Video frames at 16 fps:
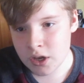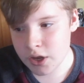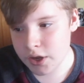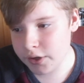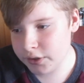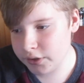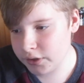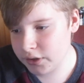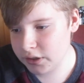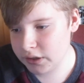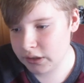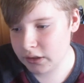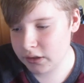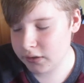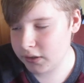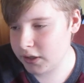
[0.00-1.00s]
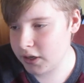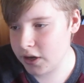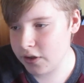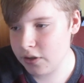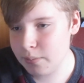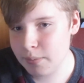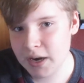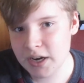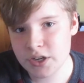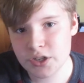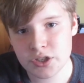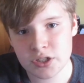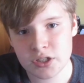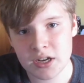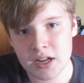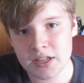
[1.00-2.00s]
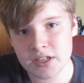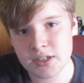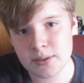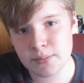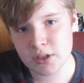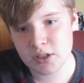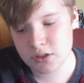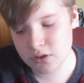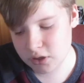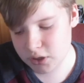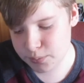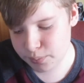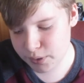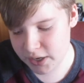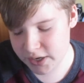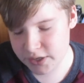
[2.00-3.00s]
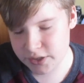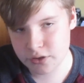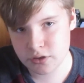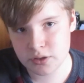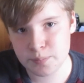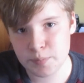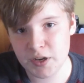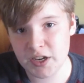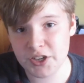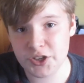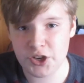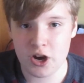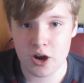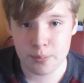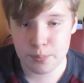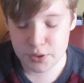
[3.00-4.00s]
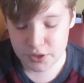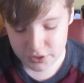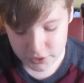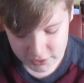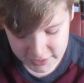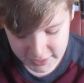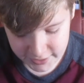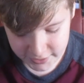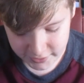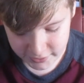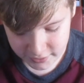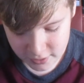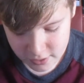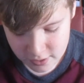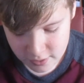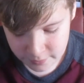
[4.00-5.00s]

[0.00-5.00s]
And, you know, the managers like similar sort of players. Because Billy Sharp and Kane,